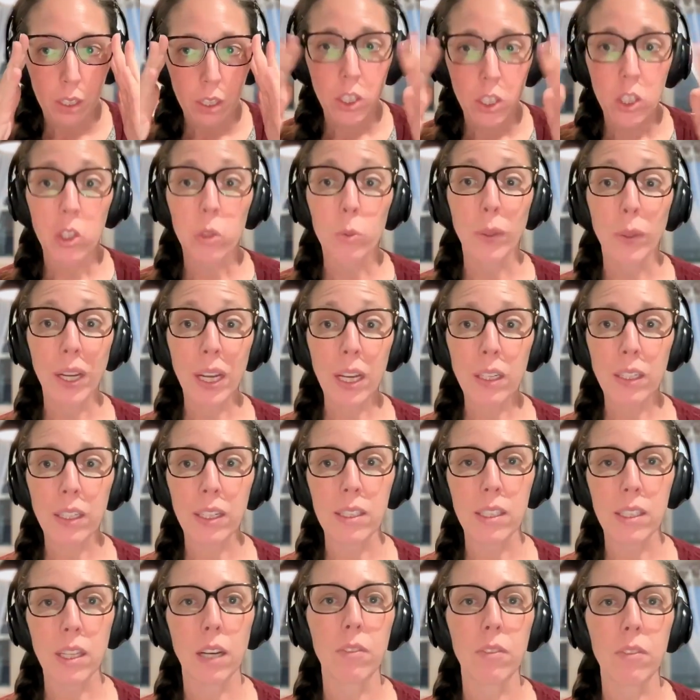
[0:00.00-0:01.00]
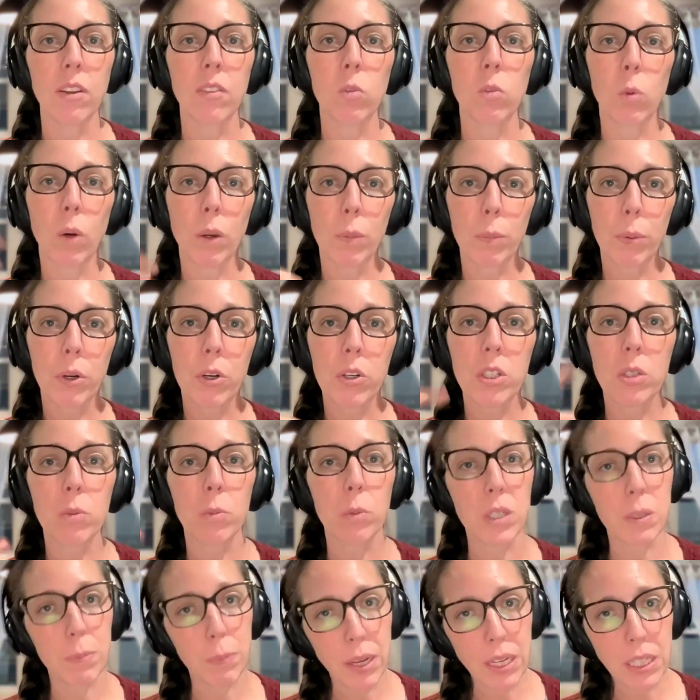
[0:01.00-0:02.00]
The reality is that if you have one person
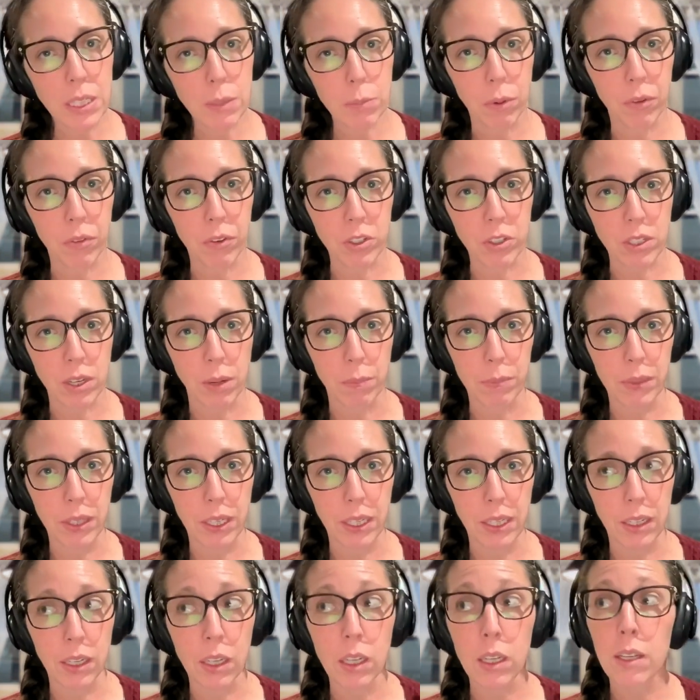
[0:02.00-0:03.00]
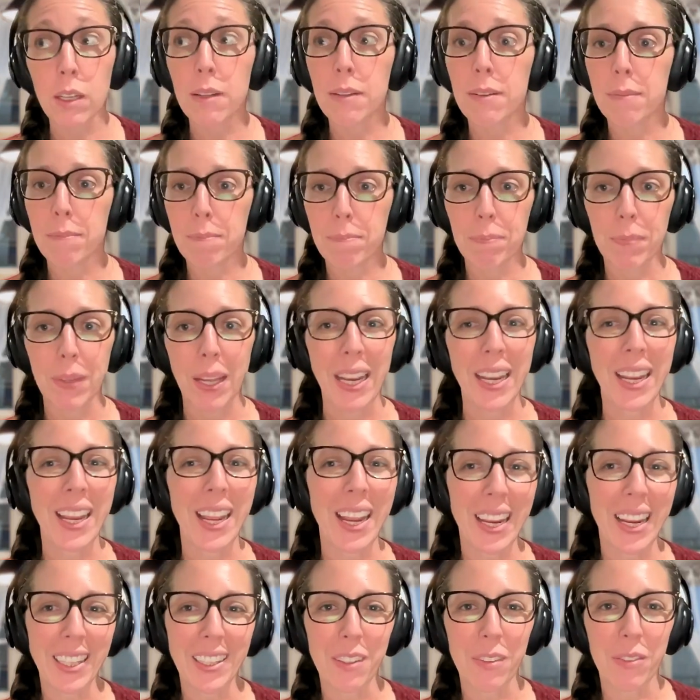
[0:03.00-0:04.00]
responsible for something, I
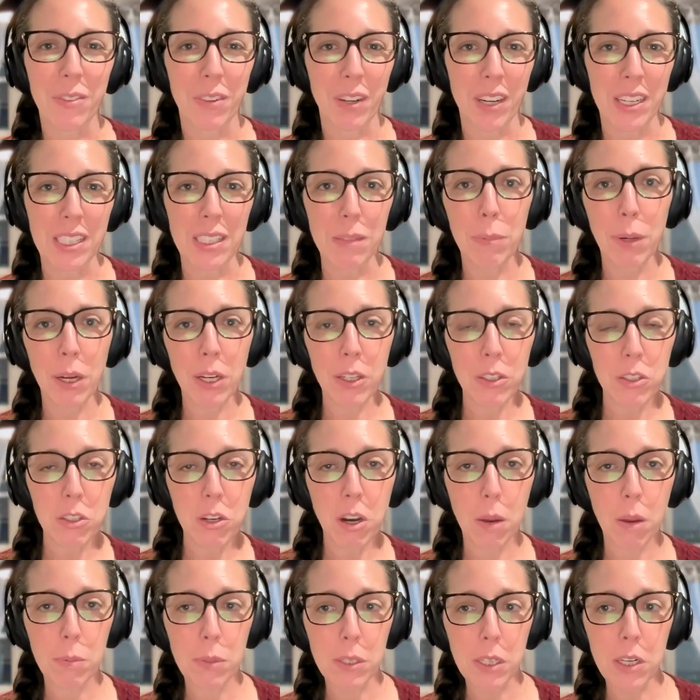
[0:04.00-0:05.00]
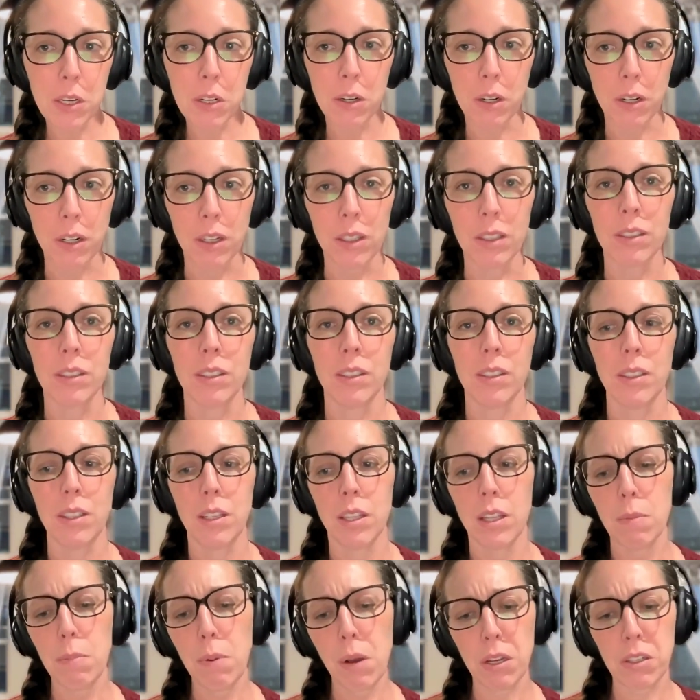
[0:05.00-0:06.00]
hate the phrase, the buck stops here.
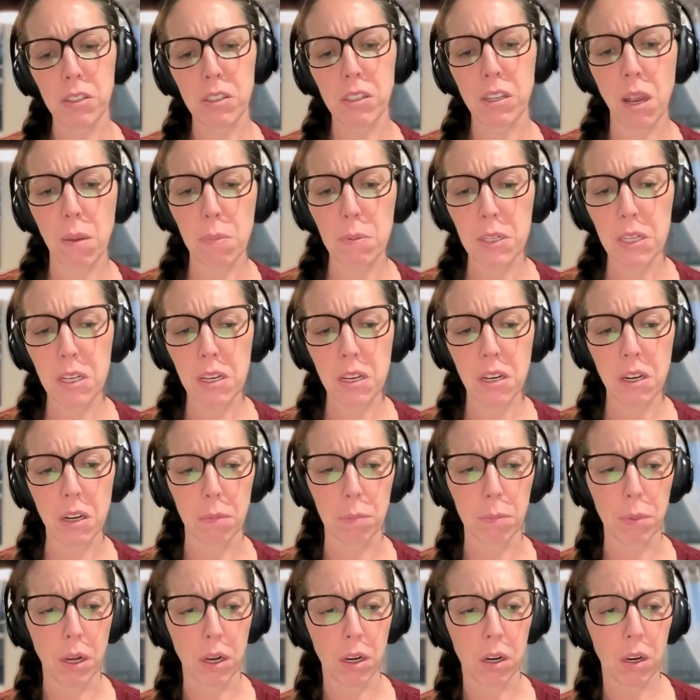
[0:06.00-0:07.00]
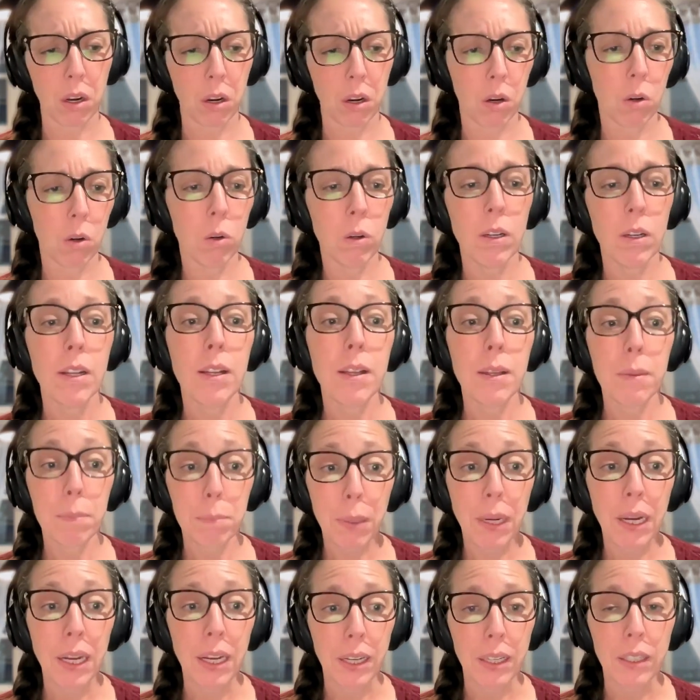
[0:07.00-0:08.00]
The buck stops here, bucko.
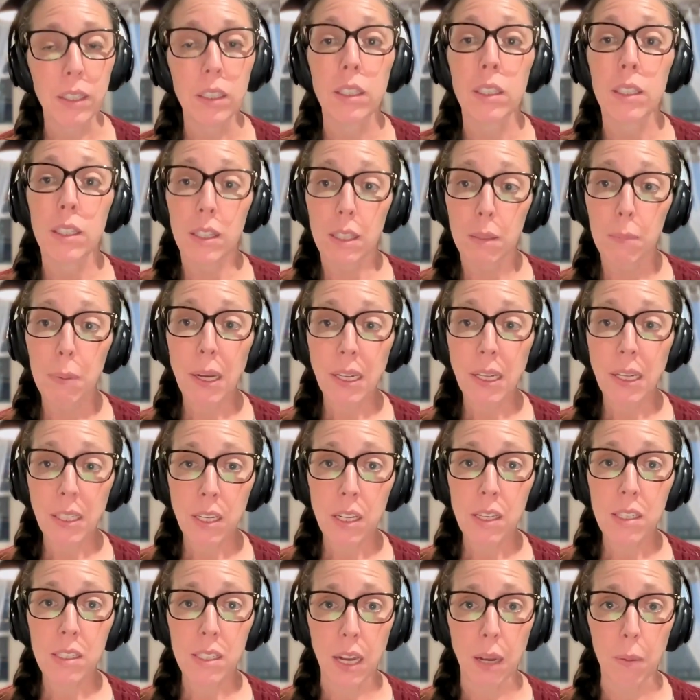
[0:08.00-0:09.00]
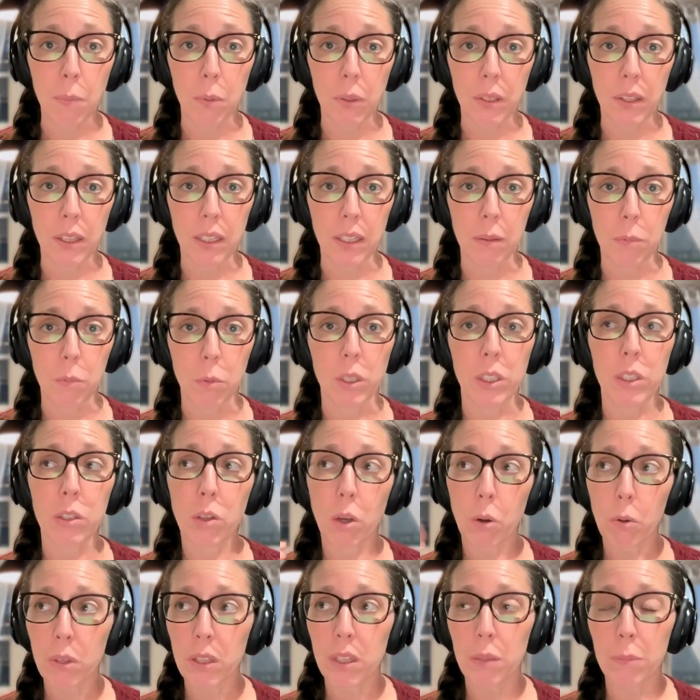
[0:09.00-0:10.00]
But the buck does stop with them, where you go
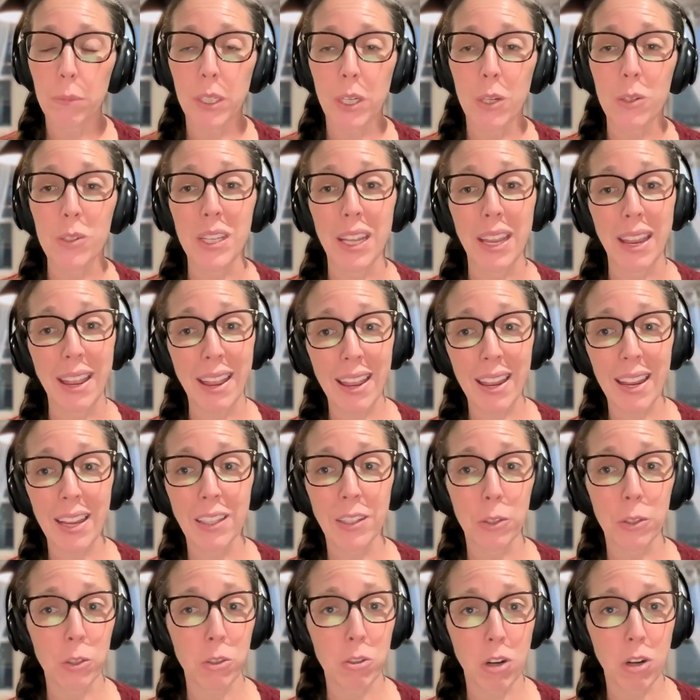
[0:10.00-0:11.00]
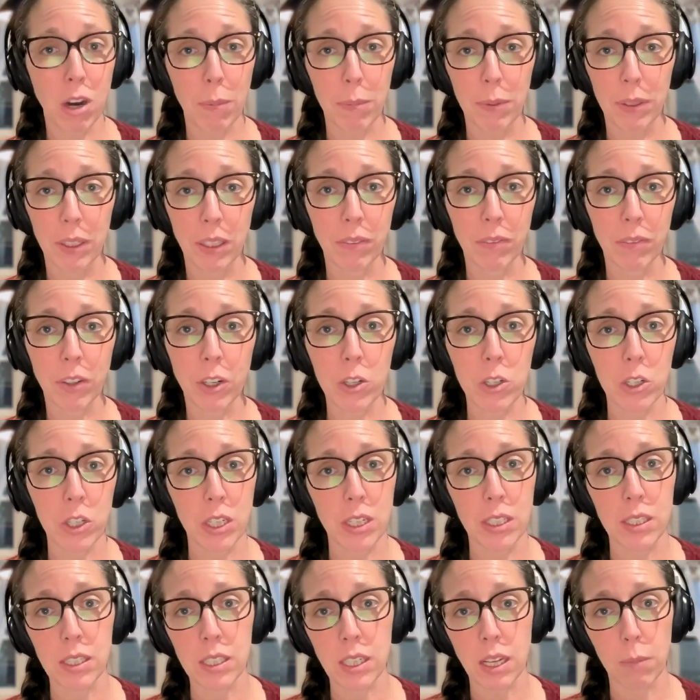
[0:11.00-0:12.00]
to them and you say, hey, there's a drop in
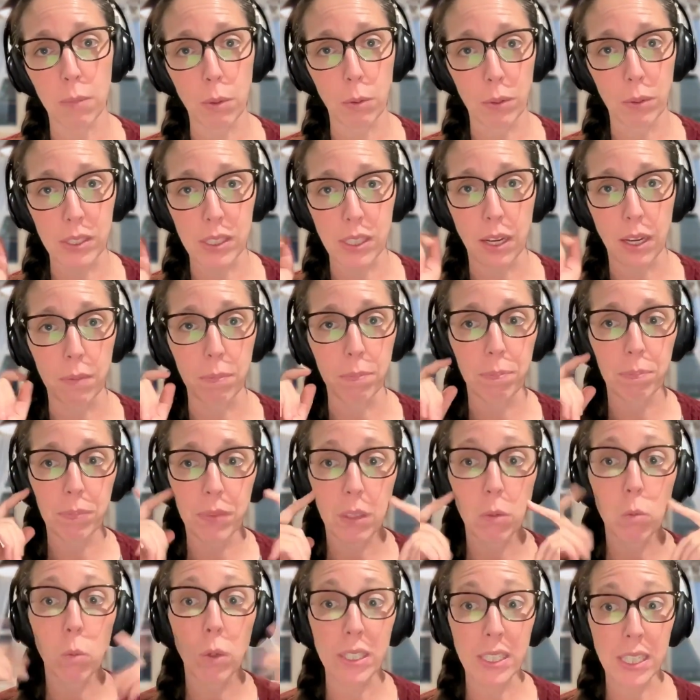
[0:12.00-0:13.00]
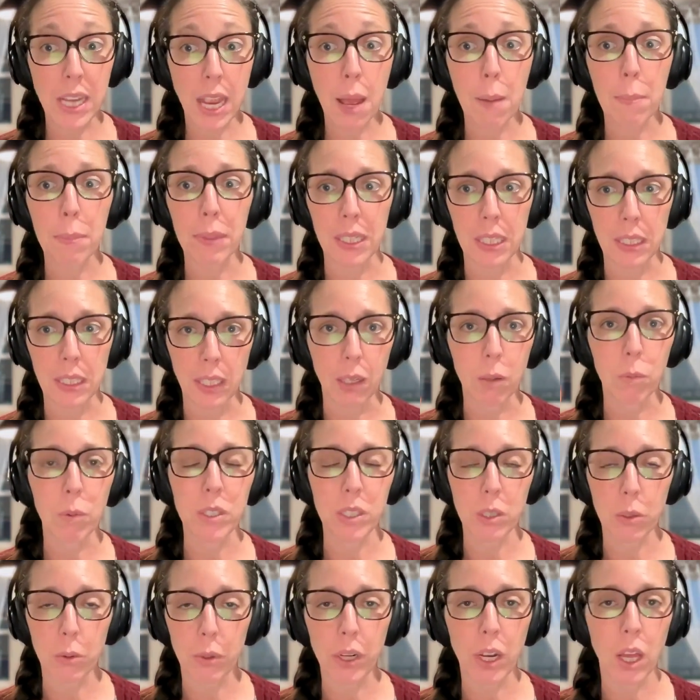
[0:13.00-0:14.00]
conversions. Tell me what's up. What's happening? Like what's
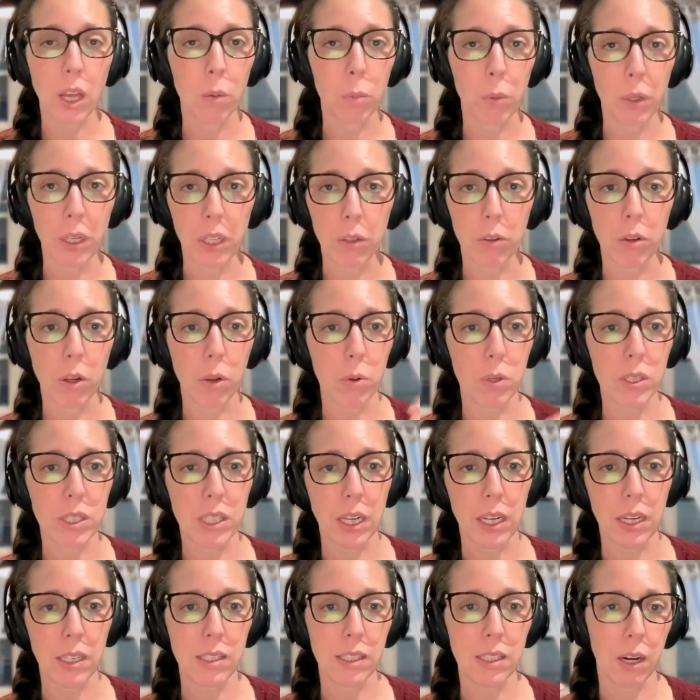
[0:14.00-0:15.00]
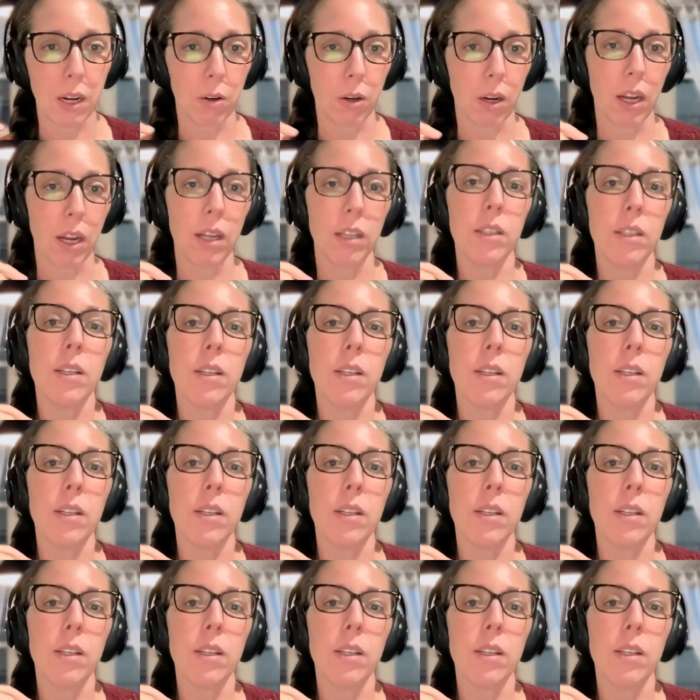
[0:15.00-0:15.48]
going on? What are you noticing, etc.